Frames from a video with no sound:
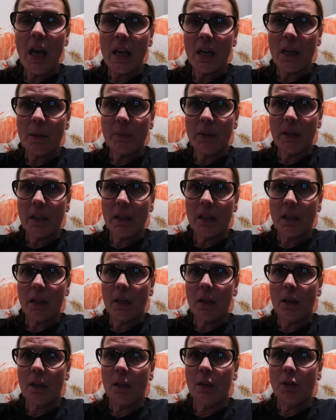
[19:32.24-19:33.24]
And I'm
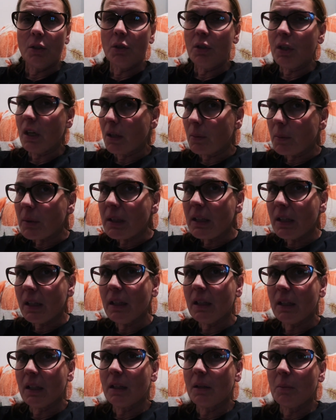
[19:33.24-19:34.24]
thinking, you gotta be
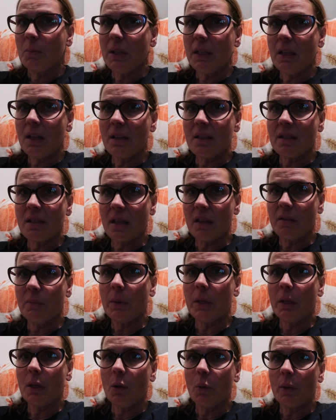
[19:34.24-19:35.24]
kidding, because they've
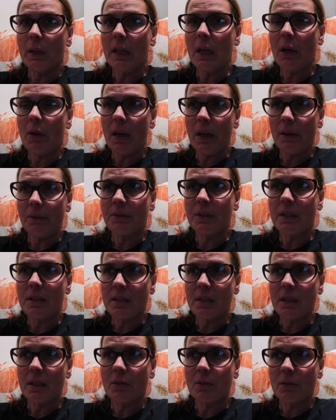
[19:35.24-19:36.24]
been going out every
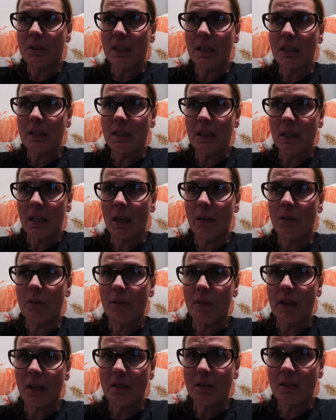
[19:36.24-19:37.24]
single day
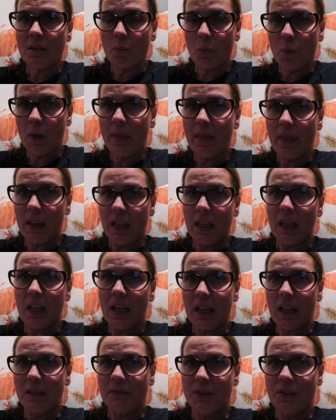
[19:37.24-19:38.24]
together. That's the one thing
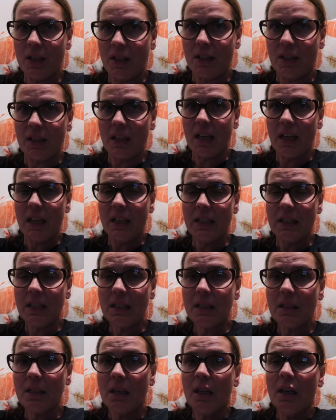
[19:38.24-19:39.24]
I have done. I
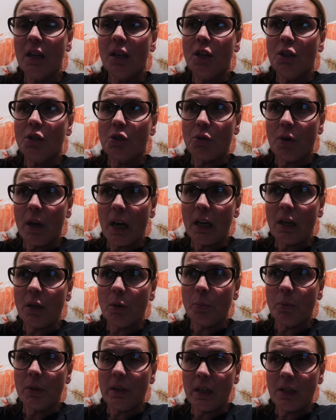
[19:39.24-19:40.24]
didn't track
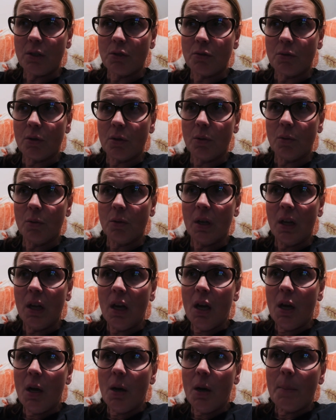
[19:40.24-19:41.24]
her progesterone
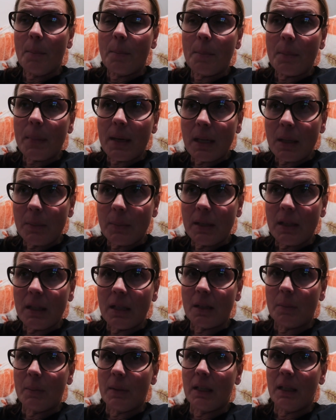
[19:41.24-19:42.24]
maybe
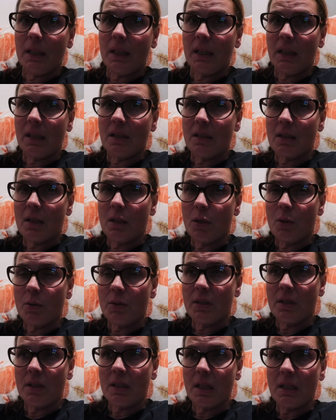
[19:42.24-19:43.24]
in the beginning as
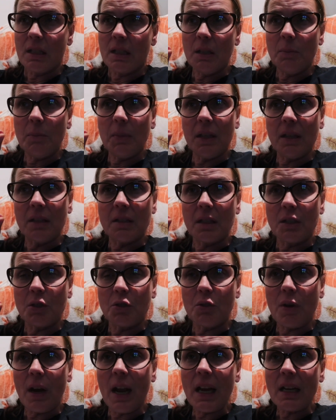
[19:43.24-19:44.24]
close as I did because I
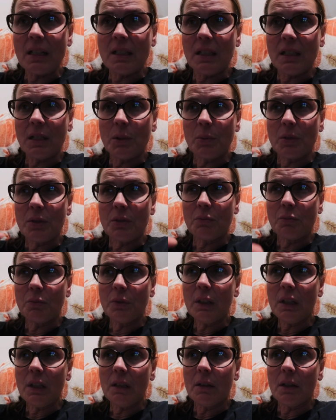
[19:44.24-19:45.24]
tracked it. It was
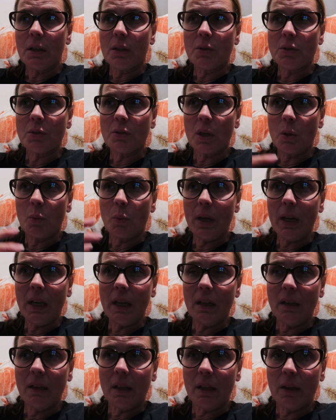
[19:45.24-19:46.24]
really low, so I
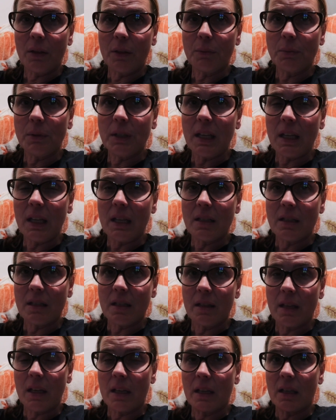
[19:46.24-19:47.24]
waited like three days
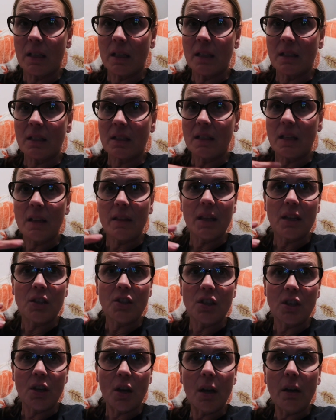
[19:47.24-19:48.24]
and then it said that
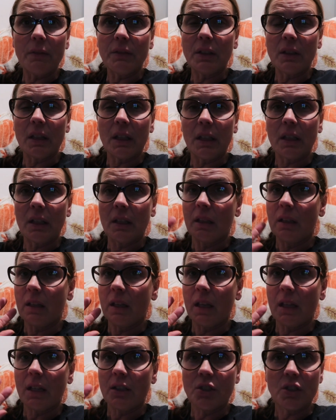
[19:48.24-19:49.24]
she ovulated
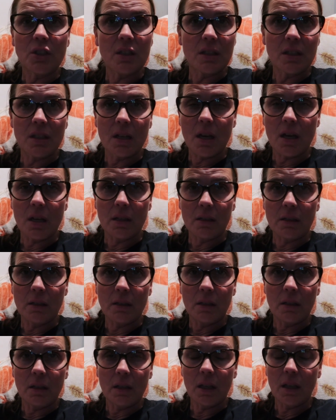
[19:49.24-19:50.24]
and she's done.
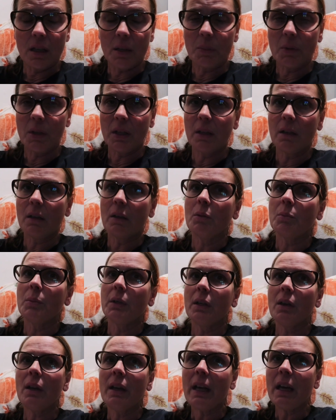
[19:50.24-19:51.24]
And I'm like, oh
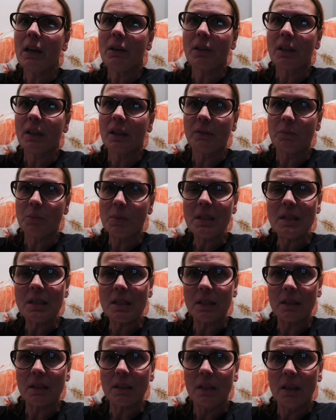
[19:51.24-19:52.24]
my God, how could I have
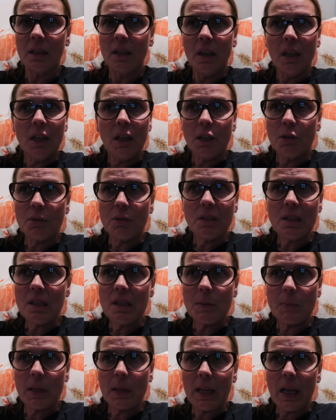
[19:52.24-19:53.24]
missed it?
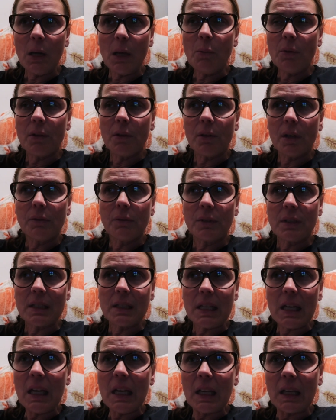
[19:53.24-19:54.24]
Grizzly's been out with her every
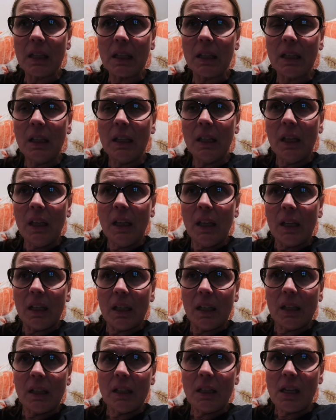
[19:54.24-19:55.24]
day
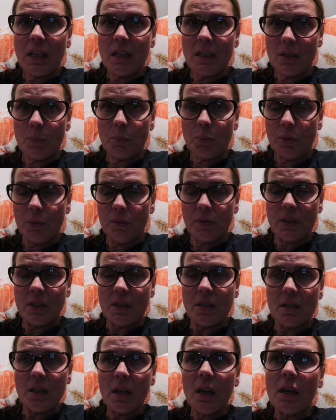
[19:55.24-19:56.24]
and he's a proven
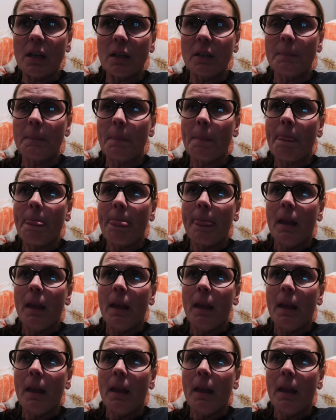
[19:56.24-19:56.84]
stud.